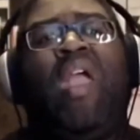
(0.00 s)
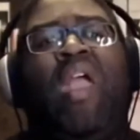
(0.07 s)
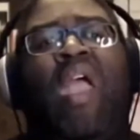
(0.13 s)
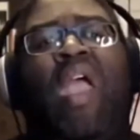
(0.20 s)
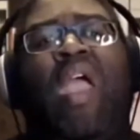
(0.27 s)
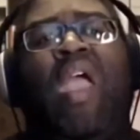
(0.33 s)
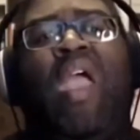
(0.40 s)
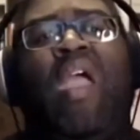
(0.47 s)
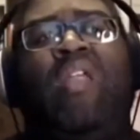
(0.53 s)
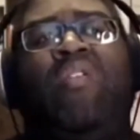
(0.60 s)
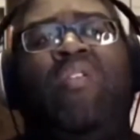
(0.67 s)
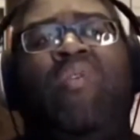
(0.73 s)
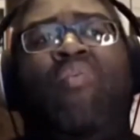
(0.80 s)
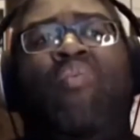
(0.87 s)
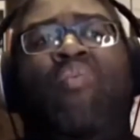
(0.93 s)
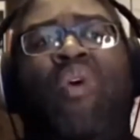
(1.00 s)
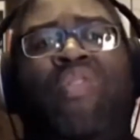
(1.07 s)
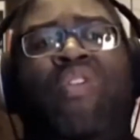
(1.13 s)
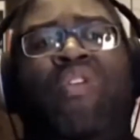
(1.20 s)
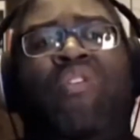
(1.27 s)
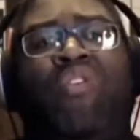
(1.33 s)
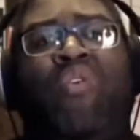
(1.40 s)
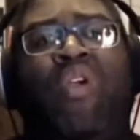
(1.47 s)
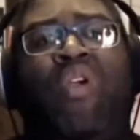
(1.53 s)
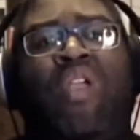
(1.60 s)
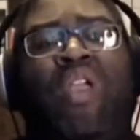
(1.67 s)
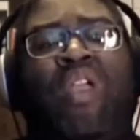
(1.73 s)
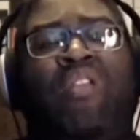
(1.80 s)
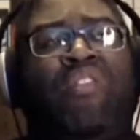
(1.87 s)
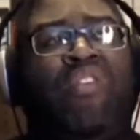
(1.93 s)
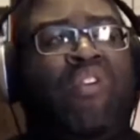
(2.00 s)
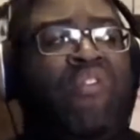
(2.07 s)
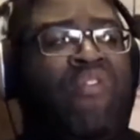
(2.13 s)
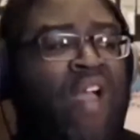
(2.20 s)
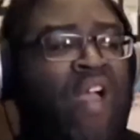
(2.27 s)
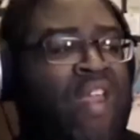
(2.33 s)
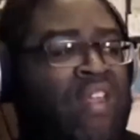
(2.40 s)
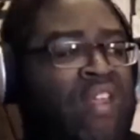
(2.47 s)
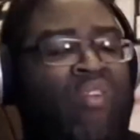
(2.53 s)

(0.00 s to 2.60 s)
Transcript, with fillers: And what they're doing is they're finding